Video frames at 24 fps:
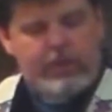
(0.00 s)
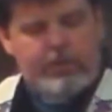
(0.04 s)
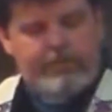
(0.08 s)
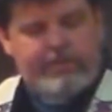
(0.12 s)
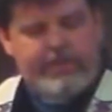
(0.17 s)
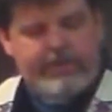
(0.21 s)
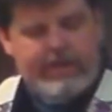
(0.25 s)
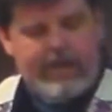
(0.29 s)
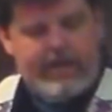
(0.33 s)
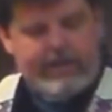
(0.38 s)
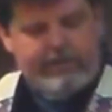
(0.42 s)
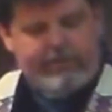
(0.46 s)
You
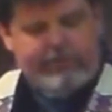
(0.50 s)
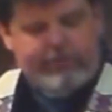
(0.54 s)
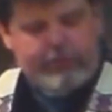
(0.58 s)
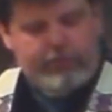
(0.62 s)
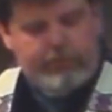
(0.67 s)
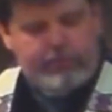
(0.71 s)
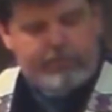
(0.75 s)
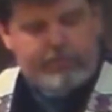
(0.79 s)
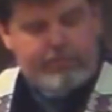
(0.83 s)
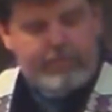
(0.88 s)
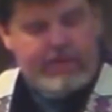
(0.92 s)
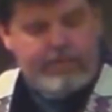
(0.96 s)
did not
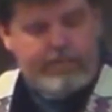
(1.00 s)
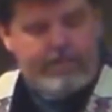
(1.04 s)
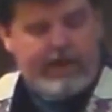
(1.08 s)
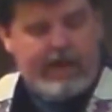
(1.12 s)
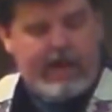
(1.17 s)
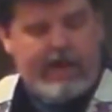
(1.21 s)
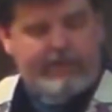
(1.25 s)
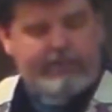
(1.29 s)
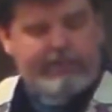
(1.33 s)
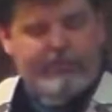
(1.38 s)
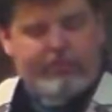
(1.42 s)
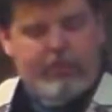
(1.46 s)
choose me, but
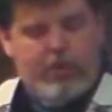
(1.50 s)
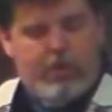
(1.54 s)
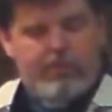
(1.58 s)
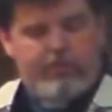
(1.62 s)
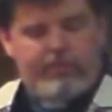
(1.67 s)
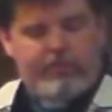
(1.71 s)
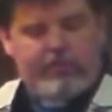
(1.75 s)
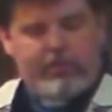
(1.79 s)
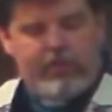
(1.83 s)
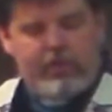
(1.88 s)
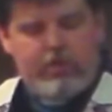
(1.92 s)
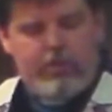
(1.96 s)
I
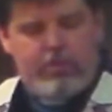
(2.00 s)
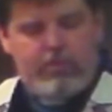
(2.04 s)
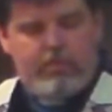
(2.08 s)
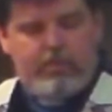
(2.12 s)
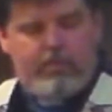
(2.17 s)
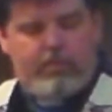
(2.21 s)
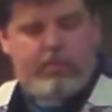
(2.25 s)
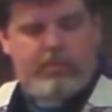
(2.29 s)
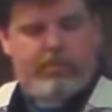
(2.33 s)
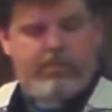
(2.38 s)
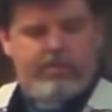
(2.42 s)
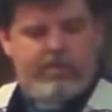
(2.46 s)
chose
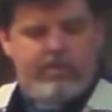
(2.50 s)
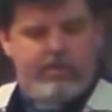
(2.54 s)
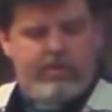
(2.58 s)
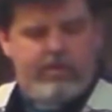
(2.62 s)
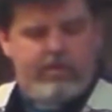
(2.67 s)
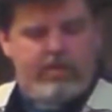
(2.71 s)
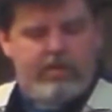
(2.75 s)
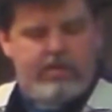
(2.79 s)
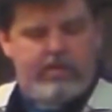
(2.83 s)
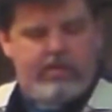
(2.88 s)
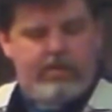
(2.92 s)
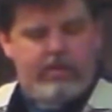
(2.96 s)
you,
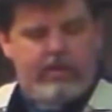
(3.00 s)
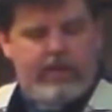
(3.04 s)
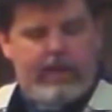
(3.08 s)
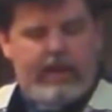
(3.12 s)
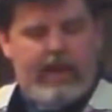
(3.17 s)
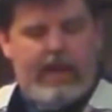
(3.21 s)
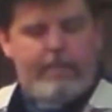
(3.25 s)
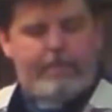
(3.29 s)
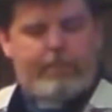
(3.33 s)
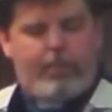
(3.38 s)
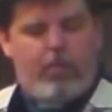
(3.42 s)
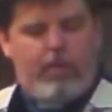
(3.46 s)
and
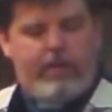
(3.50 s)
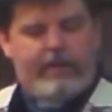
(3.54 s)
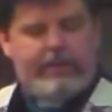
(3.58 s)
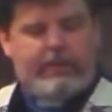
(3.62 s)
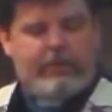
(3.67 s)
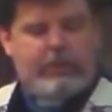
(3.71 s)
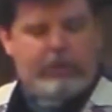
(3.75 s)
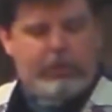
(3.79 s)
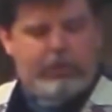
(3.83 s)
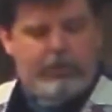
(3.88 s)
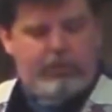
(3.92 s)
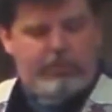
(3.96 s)
I
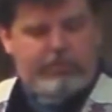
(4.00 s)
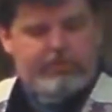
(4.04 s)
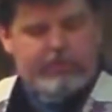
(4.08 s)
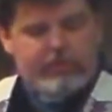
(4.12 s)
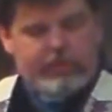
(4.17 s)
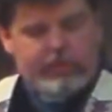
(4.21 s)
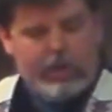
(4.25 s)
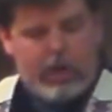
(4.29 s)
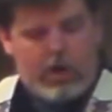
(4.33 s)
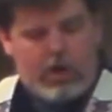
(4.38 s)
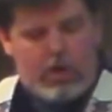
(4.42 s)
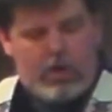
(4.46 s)
appointed you to
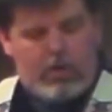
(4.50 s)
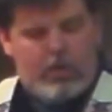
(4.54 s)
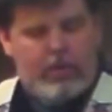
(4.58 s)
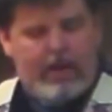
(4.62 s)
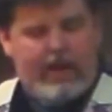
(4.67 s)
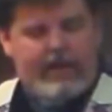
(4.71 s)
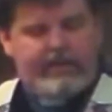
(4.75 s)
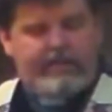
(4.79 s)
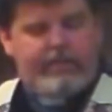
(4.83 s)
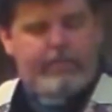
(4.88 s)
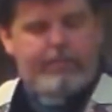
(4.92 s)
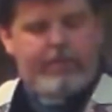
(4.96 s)
go
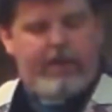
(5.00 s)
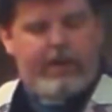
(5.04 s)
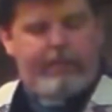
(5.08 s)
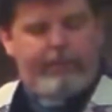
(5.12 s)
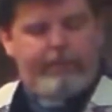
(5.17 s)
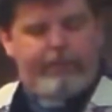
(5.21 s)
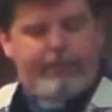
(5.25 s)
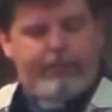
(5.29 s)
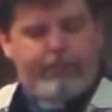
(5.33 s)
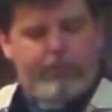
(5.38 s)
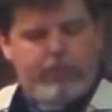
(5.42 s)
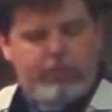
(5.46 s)
and to bear
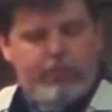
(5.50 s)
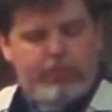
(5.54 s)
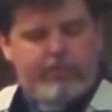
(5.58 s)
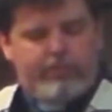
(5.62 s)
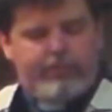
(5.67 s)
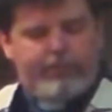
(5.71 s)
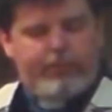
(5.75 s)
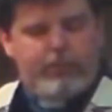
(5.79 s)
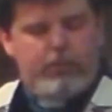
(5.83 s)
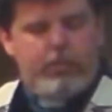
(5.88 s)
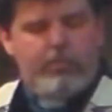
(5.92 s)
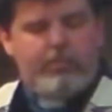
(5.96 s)

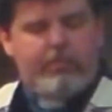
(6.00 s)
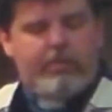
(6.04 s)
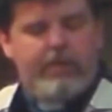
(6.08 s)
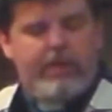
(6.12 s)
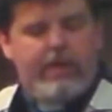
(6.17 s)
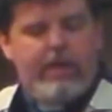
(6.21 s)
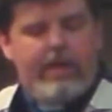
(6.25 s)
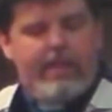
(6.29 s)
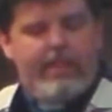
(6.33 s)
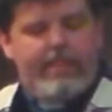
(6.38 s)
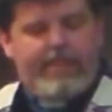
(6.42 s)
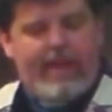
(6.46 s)
fruit, fruit
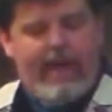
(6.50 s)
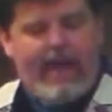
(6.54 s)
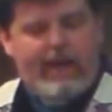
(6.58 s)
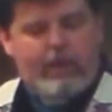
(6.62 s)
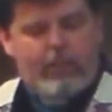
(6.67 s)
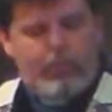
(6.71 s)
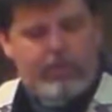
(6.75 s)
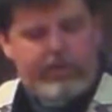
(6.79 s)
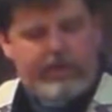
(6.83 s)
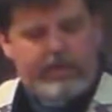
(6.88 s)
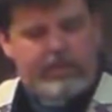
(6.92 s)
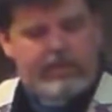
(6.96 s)

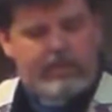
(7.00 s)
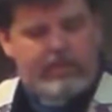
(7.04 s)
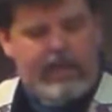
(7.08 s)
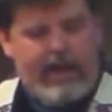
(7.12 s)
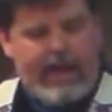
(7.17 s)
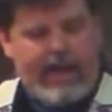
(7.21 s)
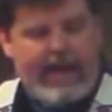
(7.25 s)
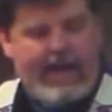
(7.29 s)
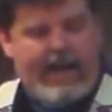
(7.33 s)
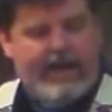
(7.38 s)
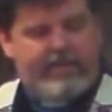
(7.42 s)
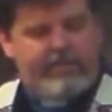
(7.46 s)
that will
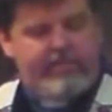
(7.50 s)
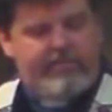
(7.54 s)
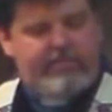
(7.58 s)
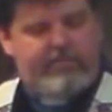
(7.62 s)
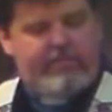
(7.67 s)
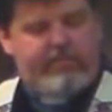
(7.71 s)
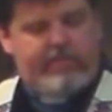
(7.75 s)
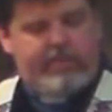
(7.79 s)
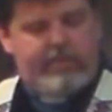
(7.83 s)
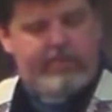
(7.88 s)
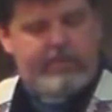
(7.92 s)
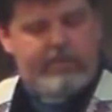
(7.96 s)

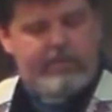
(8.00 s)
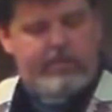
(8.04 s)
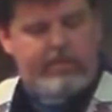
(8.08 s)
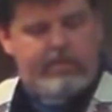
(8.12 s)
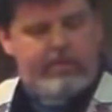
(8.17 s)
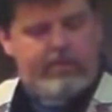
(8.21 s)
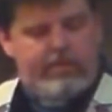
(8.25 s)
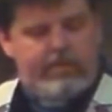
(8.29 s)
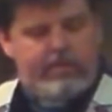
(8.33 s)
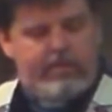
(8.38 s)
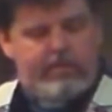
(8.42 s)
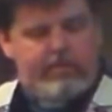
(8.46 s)
last,
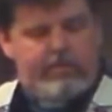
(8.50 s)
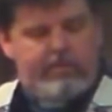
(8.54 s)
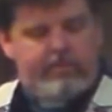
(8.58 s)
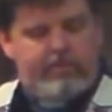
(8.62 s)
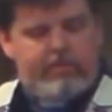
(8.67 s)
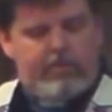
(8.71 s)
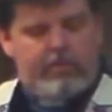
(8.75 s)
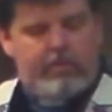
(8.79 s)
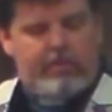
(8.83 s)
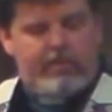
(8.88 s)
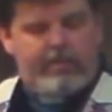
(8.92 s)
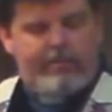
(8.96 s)

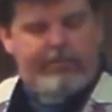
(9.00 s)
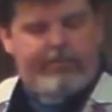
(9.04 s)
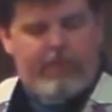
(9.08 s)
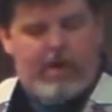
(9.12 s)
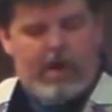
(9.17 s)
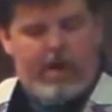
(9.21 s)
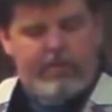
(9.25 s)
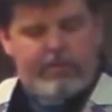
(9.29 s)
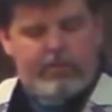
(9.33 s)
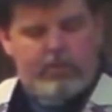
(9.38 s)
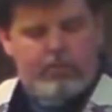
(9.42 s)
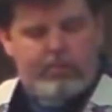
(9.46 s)
so that the
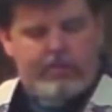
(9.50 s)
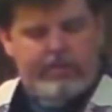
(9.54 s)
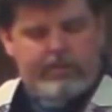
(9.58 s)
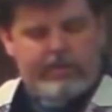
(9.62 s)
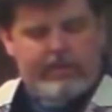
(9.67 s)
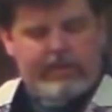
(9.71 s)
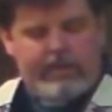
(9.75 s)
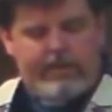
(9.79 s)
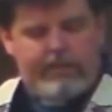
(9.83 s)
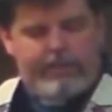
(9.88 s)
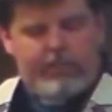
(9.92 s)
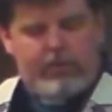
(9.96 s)
Father
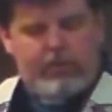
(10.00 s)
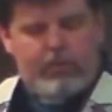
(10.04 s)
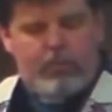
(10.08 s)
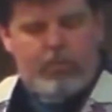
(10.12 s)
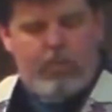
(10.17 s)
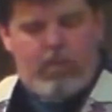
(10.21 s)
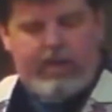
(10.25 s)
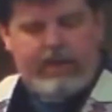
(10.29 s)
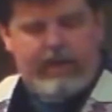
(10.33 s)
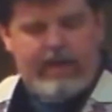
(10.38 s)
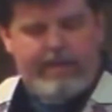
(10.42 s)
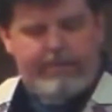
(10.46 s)
will give you
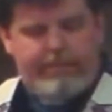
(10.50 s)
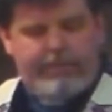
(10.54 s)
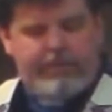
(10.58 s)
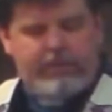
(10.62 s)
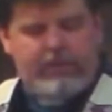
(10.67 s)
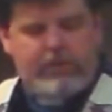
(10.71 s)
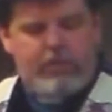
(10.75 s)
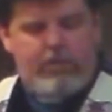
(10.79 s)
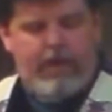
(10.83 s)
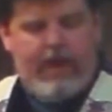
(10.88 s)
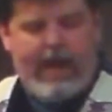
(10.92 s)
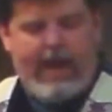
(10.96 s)
whatever
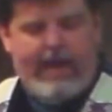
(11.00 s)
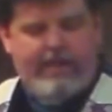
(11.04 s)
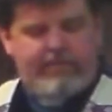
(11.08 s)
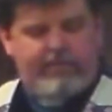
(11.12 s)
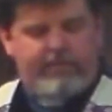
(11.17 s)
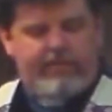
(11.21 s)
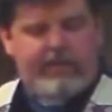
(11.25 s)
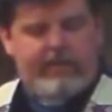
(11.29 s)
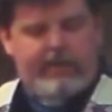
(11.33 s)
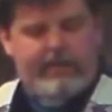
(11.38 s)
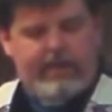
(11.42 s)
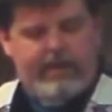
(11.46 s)
you
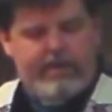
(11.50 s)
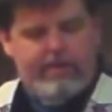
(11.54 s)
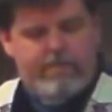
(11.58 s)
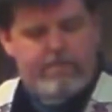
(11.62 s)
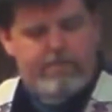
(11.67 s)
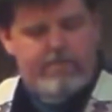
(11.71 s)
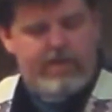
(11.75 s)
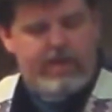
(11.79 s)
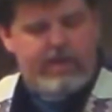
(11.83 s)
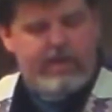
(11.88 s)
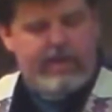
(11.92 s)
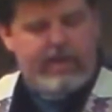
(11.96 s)
ask in him
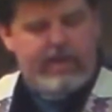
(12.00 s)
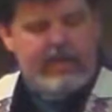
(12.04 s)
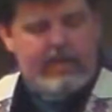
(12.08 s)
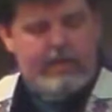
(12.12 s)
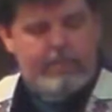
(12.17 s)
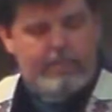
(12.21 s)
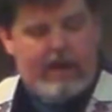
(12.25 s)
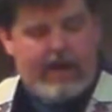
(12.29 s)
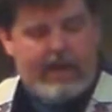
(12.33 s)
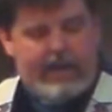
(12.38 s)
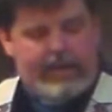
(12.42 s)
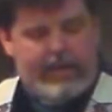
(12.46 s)

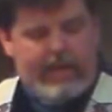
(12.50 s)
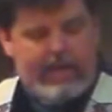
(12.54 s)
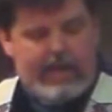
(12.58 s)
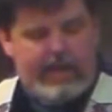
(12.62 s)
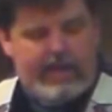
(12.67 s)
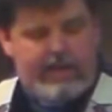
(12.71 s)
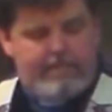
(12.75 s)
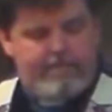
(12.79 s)
in my name.